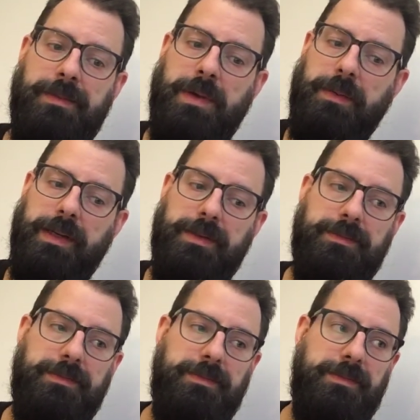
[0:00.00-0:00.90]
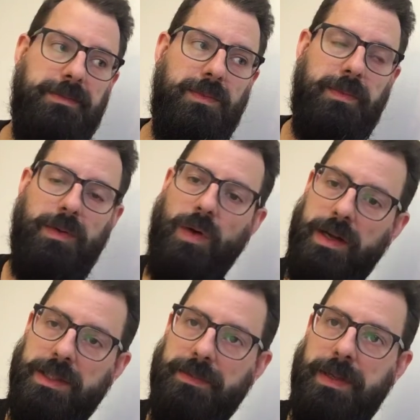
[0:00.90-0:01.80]
but I'm going to be
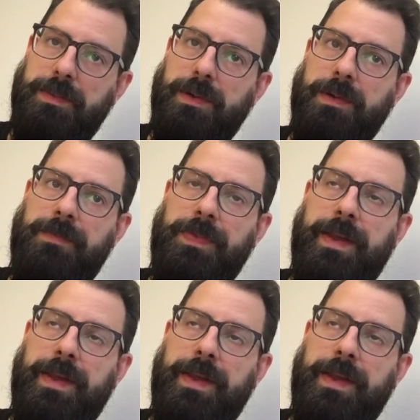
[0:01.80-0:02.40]
watching people.